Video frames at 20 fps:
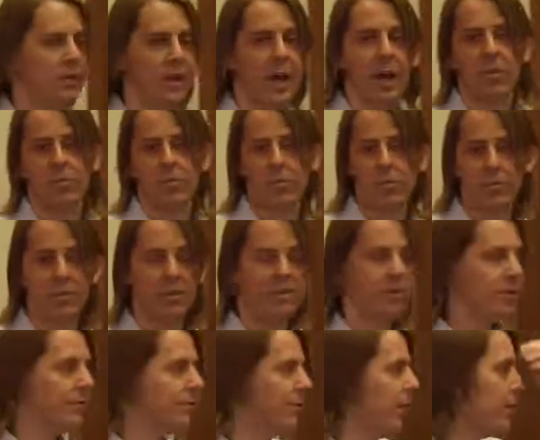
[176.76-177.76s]
down since
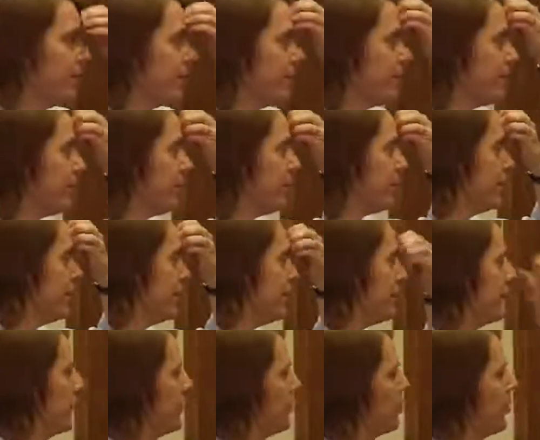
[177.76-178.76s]
it's falling, right?
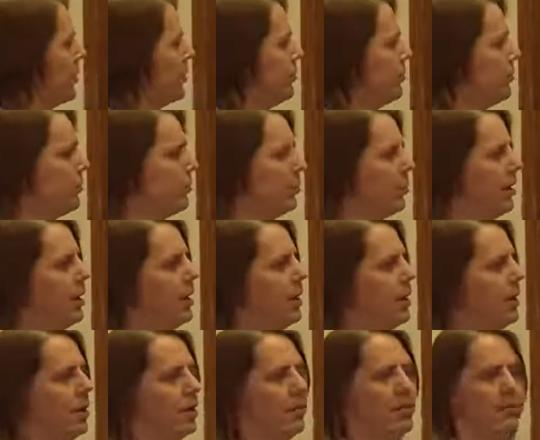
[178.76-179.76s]
So that's why I drew
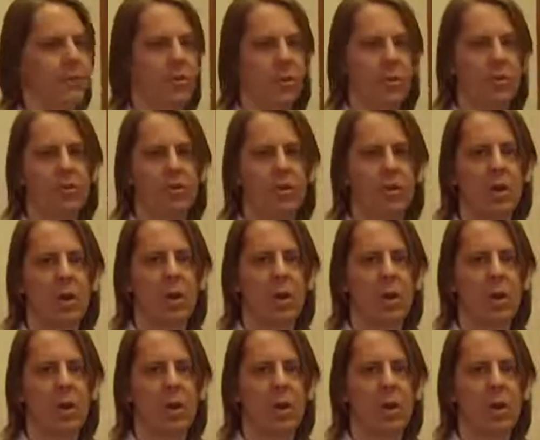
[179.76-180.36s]
the force